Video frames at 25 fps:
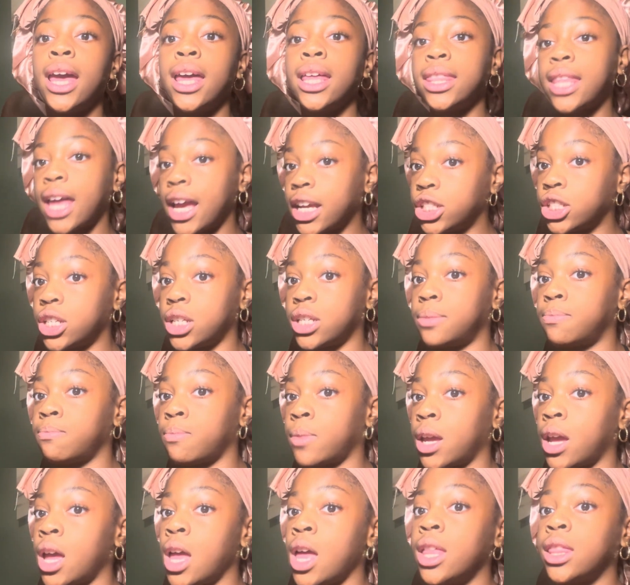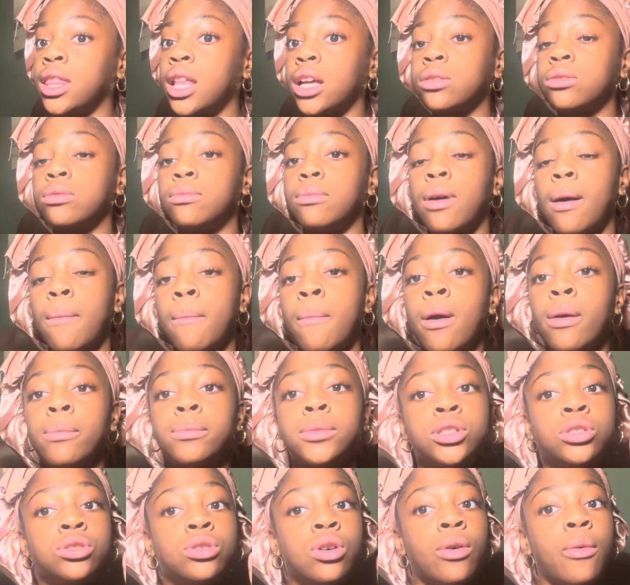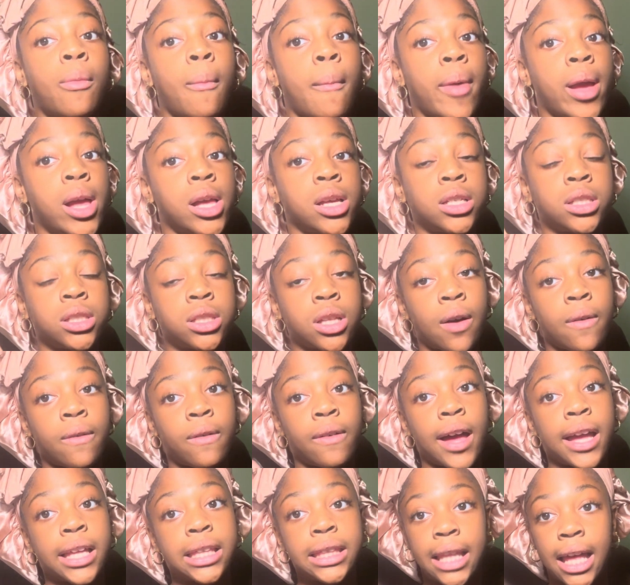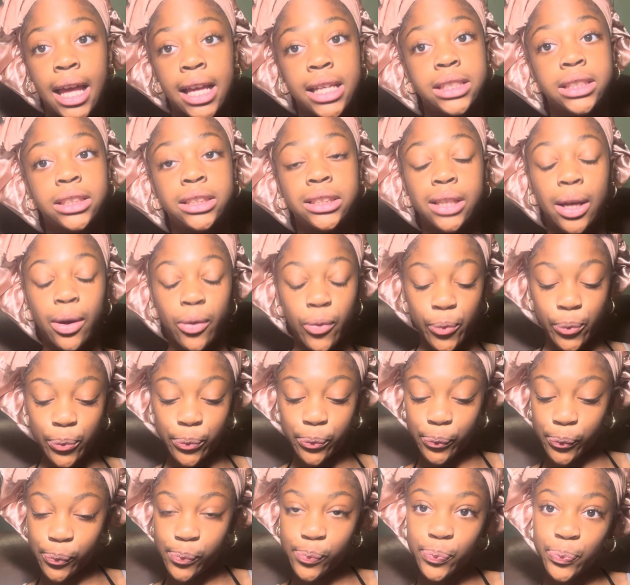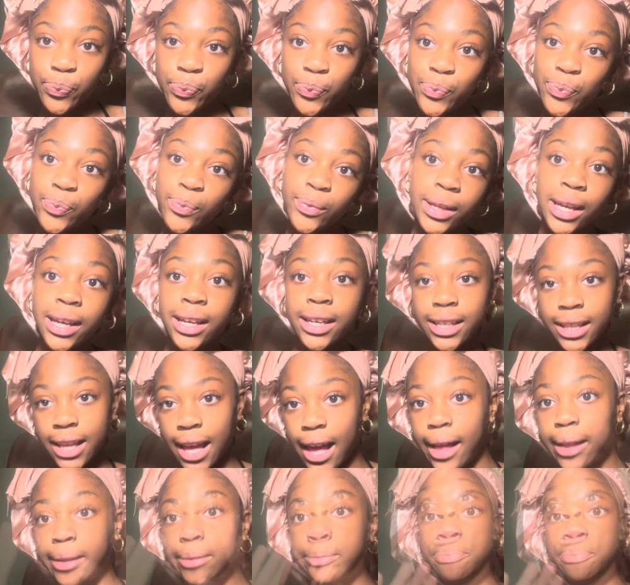That's just me. That's what my mama told me and stuff like that. So yeah.